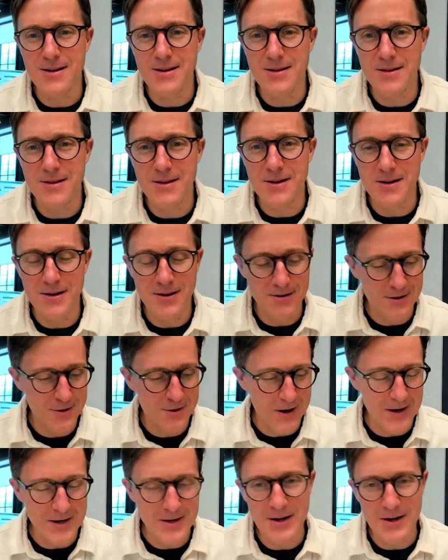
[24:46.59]
the
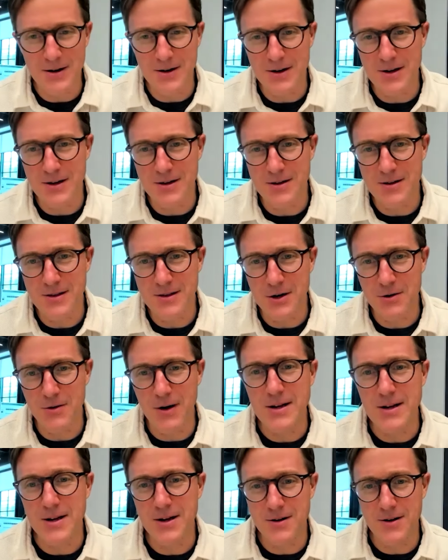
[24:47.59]
criteria the
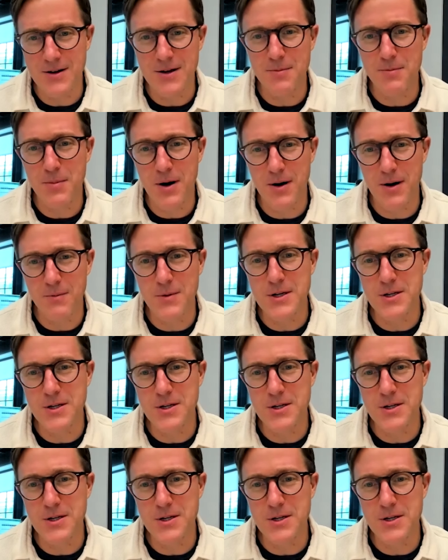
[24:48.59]
criterion upon